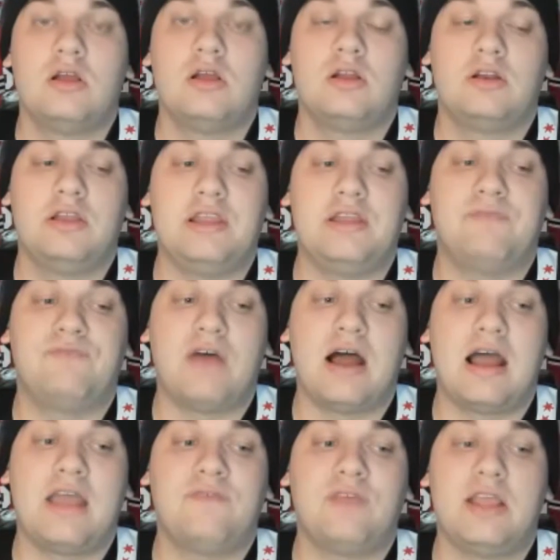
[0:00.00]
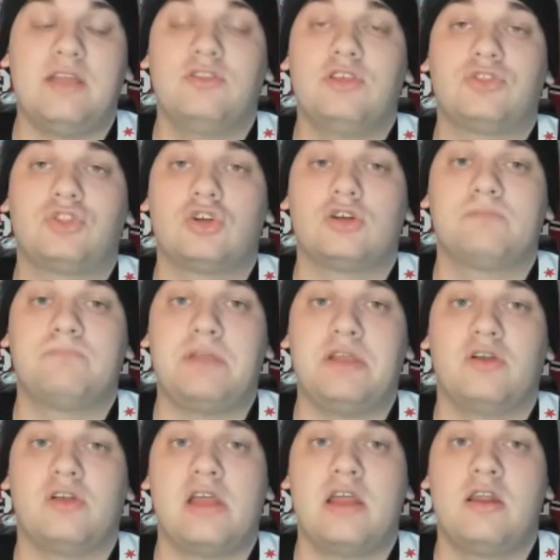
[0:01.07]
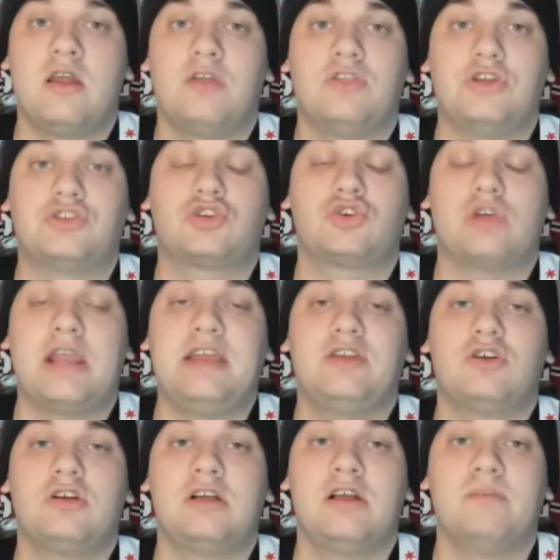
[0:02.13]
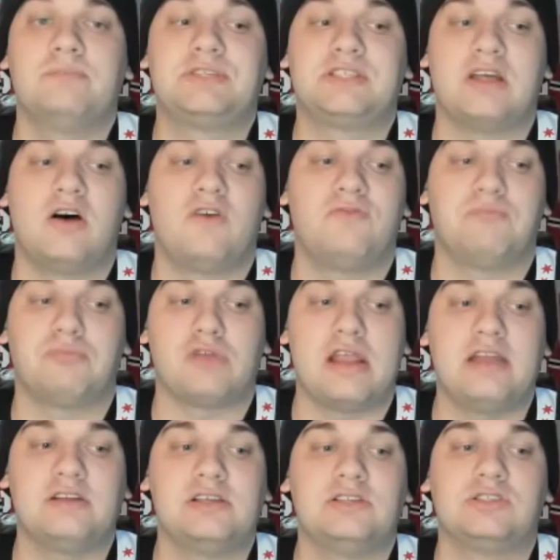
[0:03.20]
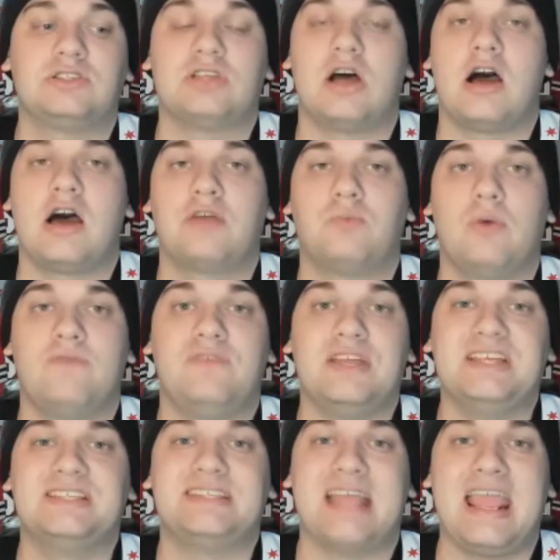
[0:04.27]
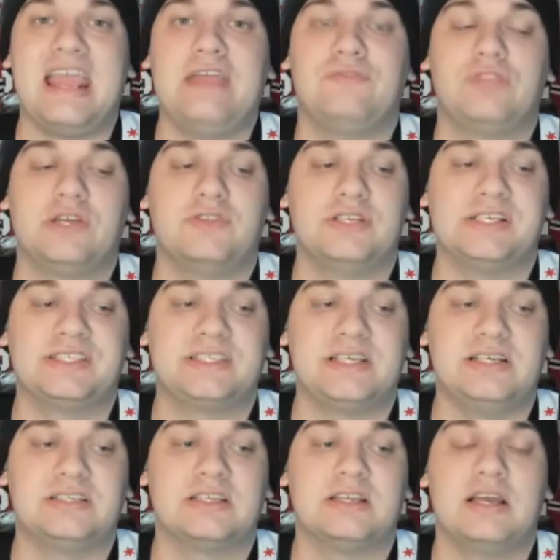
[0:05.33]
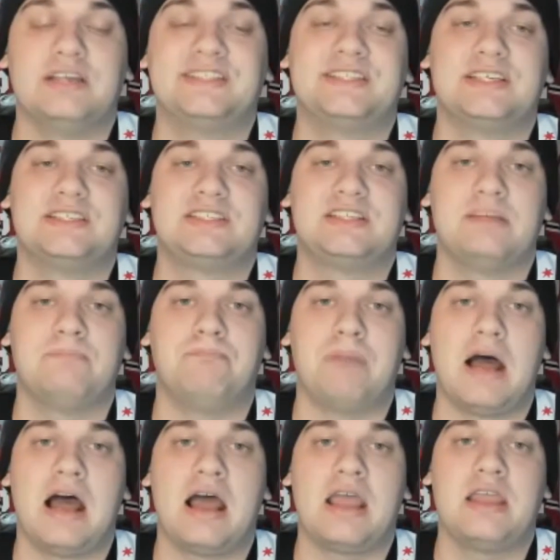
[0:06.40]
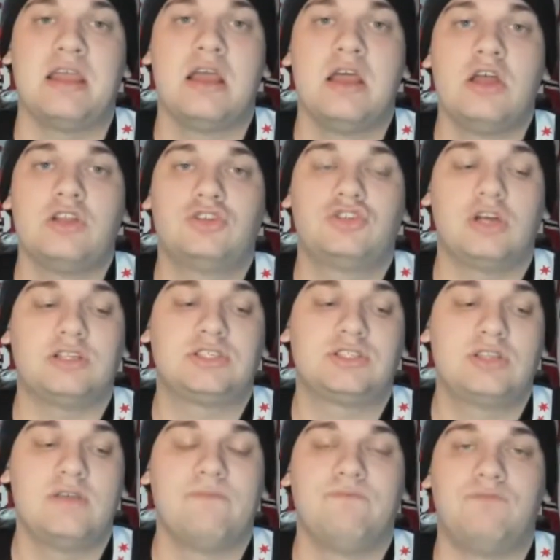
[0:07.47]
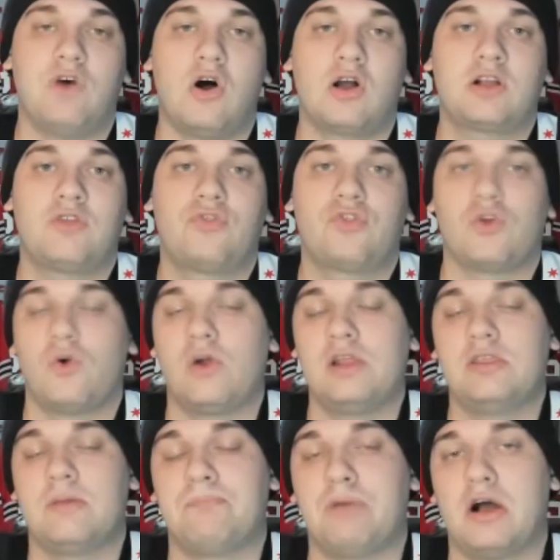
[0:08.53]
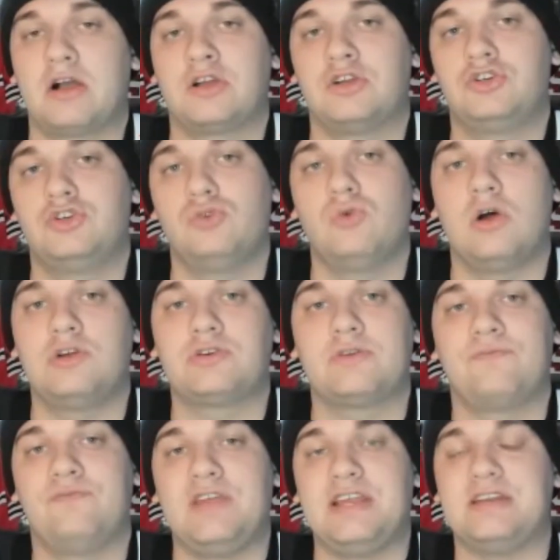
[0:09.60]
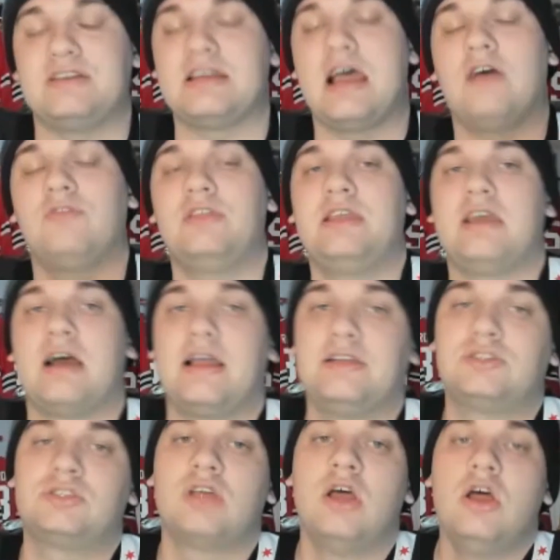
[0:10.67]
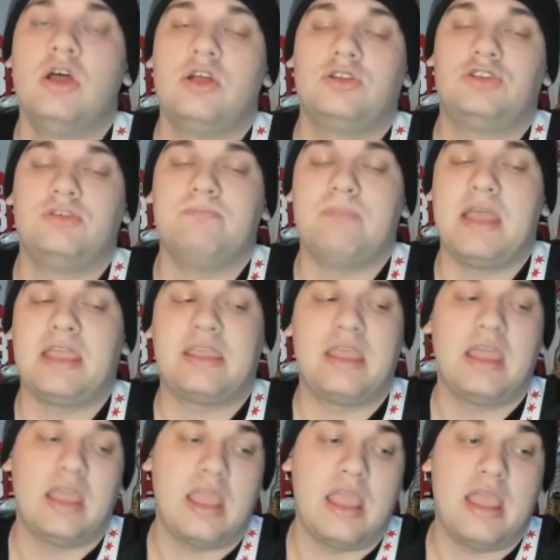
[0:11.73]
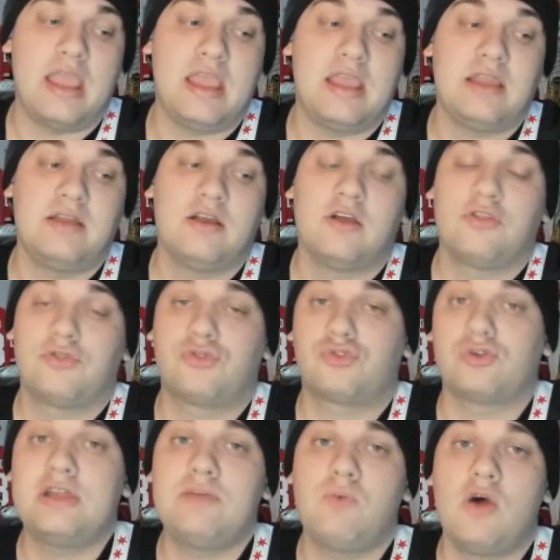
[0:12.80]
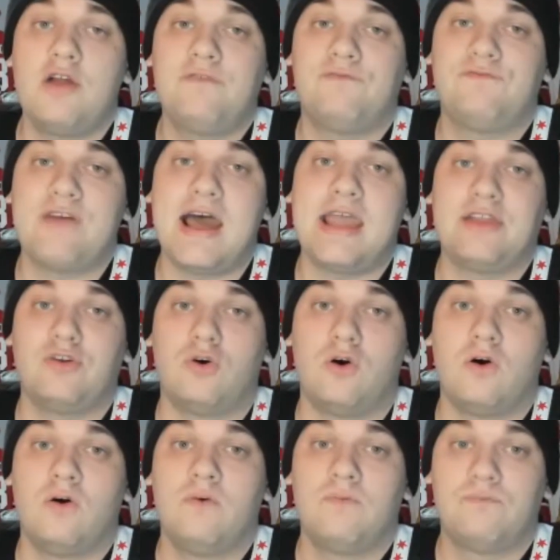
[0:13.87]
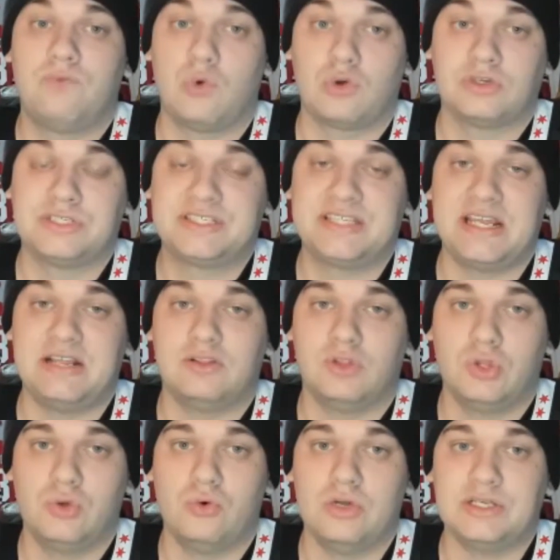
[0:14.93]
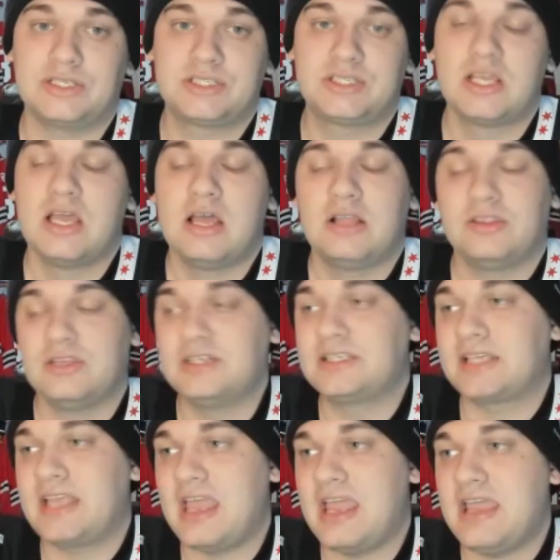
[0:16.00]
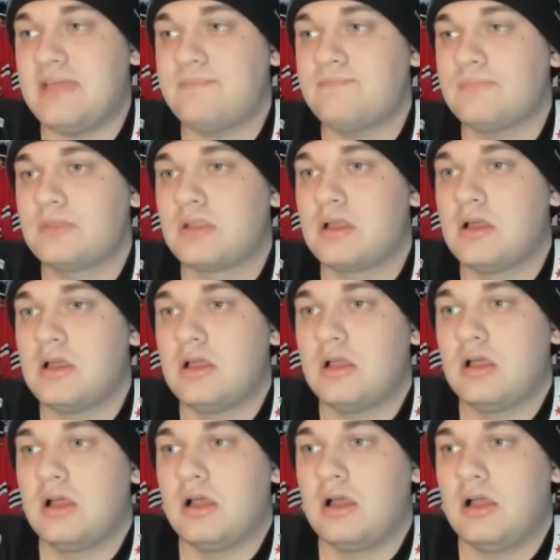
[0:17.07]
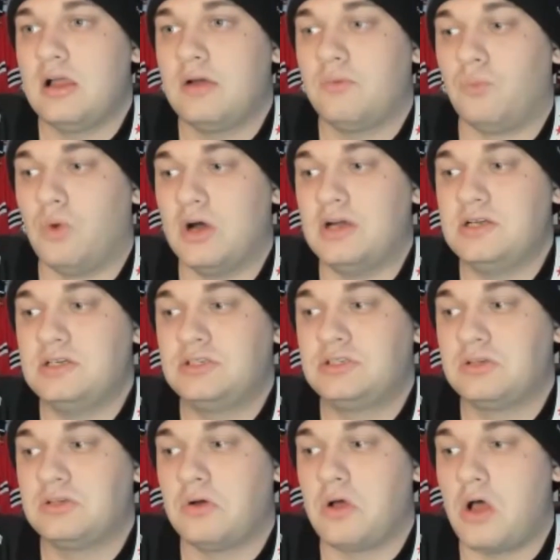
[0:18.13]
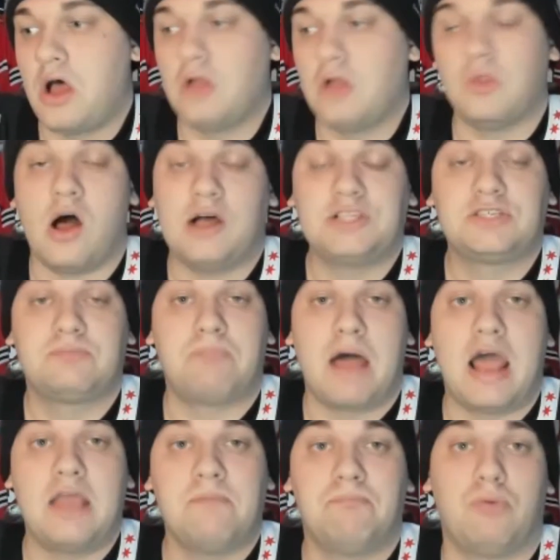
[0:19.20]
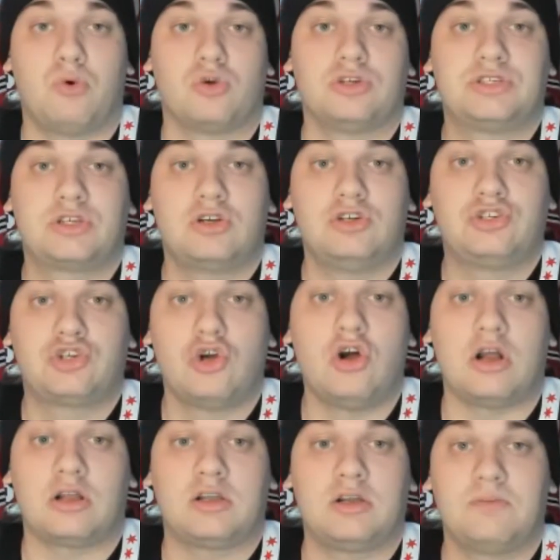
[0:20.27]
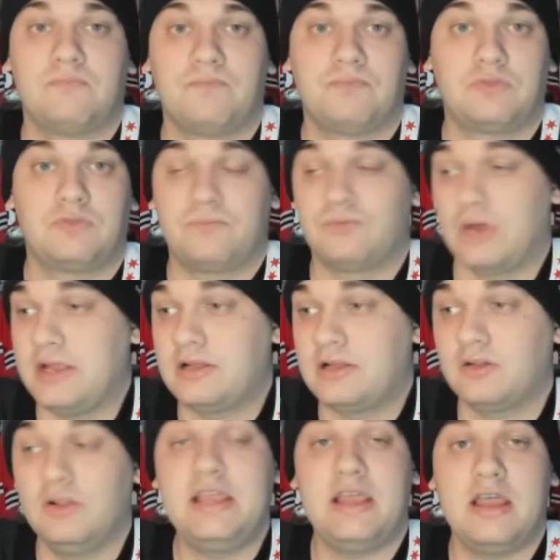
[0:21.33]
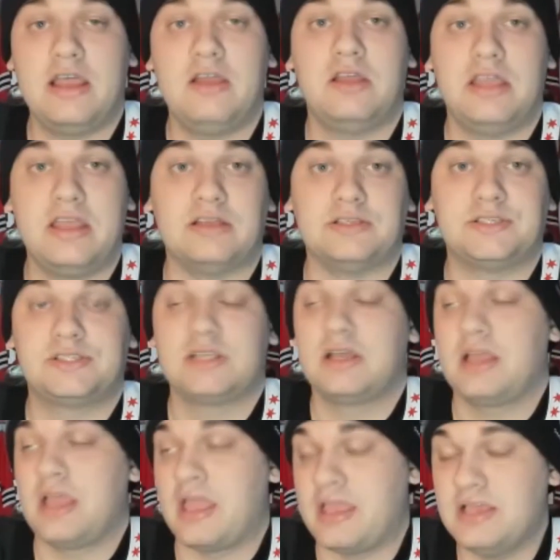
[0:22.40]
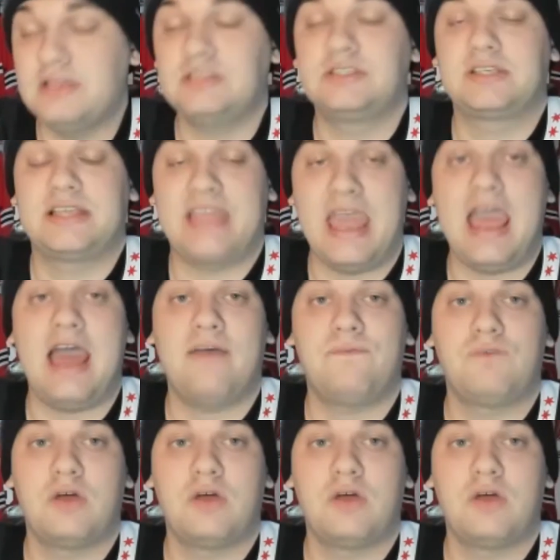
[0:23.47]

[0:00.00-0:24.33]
in the third period, the trader himself, Brandon Saad, with his eighth of the season, assisted by Justin Faulk throwing the puck 200 feet down the ice to make it a 3 1 final for St. Louis. This game was a loss by Boris Katchouk. Frankly, it is. His gaff,